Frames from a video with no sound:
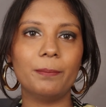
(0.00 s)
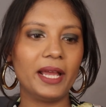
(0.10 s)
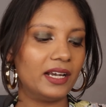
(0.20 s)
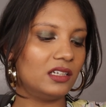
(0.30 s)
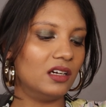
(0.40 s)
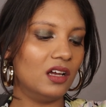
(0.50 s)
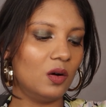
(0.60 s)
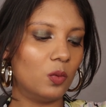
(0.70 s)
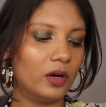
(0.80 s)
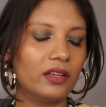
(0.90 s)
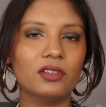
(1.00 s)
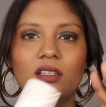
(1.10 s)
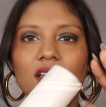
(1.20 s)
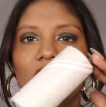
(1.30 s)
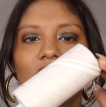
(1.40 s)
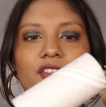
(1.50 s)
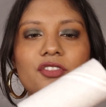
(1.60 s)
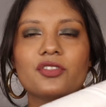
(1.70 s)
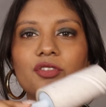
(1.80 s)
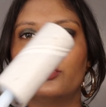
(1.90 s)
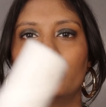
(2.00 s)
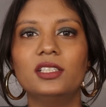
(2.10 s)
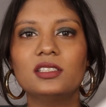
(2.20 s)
bed, whatever, just roll it